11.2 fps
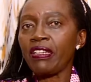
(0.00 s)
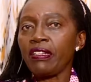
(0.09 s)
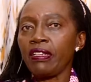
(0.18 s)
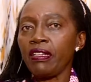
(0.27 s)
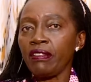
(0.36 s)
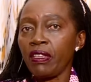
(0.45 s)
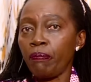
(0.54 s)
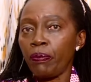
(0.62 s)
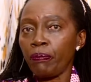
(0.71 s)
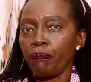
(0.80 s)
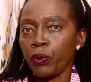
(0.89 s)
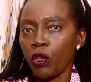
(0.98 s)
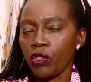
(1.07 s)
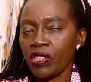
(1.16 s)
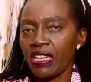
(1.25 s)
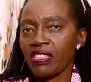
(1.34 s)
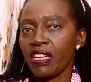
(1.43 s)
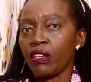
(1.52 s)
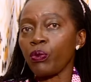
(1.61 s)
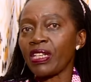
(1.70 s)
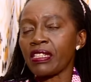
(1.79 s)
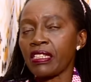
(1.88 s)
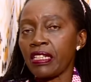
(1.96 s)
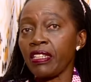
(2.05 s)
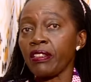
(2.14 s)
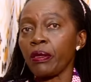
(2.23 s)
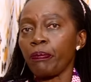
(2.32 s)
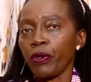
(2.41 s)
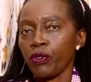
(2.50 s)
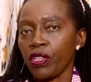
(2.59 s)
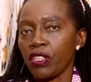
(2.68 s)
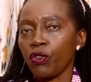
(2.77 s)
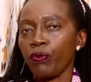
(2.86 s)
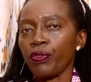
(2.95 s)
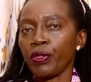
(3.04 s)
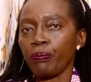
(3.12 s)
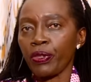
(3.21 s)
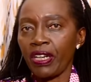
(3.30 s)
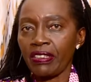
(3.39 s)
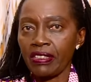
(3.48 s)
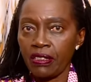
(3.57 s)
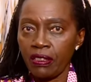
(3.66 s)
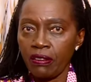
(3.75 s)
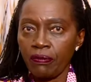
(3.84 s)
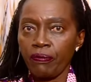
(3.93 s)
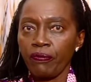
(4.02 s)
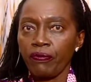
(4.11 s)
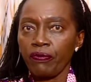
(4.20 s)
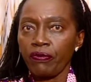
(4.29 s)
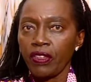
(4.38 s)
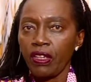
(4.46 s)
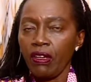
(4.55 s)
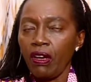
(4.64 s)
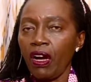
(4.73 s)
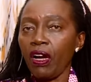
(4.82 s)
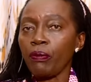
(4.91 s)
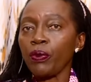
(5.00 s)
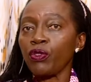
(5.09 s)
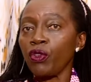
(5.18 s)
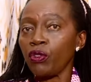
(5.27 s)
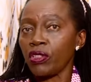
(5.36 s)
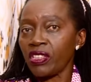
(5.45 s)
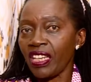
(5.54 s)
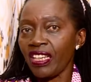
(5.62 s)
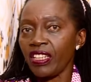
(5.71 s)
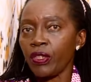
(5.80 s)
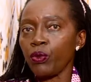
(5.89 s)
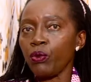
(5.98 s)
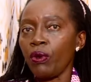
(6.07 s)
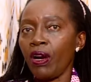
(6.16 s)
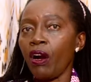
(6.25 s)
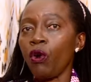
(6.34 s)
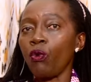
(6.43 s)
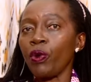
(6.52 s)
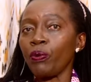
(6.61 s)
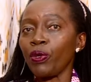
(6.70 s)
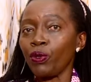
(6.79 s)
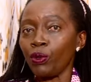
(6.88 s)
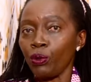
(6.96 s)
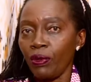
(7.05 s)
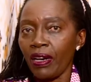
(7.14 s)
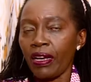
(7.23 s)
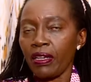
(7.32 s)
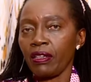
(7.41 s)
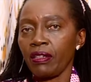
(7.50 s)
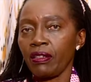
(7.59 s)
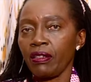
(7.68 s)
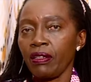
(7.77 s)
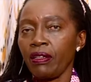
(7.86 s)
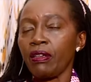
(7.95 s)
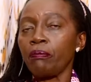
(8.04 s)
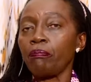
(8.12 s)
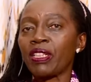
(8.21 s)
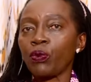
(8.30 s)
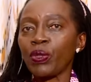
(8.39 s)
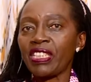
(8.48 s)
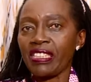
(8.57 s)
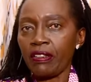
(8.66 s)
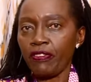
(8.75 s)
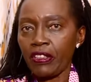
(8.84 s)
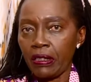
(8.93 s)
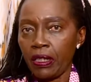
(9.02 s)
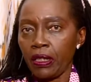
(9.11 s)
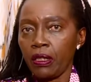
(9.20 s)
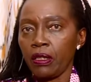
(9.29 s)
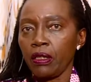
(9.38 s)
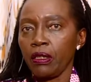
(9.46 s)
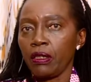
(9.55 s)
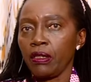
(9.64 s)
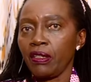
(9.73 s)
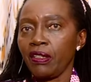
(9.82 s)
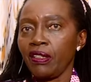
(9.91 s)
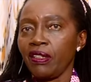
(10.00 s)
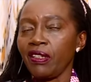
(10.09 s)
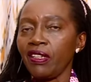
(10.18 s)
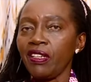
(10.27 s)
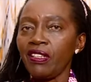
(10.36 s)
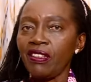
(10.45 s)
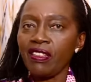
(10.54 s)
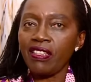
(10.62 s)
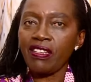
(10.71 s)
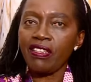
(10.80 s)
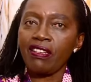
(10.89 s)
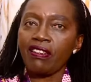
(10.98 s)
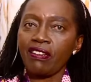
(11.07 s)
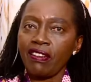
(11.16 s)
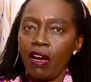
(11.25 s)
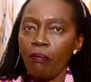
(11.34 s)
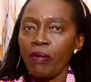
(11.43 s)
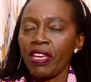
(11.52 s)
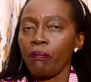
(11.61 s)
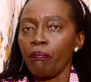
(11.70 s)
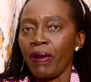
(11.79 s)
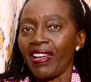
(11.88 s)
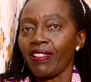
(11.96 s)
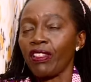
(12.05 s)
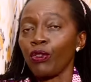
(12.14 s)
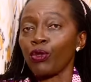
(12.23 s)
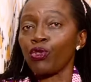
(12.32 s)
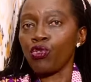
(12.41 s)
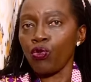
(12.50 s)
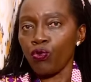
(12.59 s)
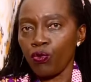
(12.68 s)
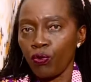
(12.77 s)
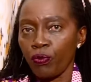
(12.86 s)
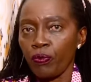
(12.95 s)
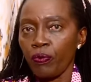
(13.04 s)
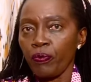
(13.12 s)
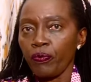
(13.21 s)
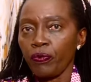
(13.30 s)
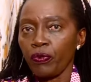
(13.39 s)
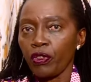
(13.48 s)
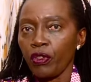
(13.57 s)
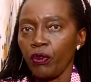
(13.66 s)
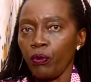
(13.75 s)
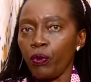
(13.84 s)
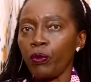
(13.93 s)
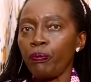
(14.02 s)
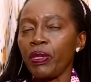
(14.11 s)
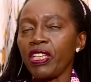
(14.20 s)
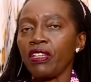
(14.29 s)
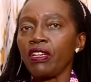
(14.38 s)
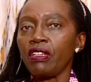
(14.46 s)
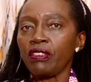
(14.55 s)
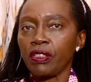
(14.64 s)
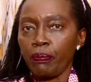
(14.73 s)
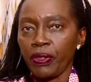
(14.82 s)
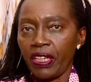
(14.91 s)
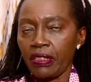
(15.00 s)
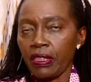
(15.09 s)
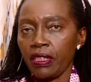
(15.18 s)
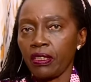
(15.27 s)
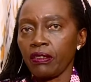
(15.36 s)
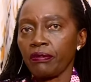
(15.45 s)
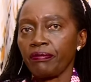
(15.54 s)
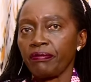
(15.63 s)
been in the process and we are still in the process of rebranding. I will not tell you how we will look like, but we definitely, in the coming month or two, will be rebranding.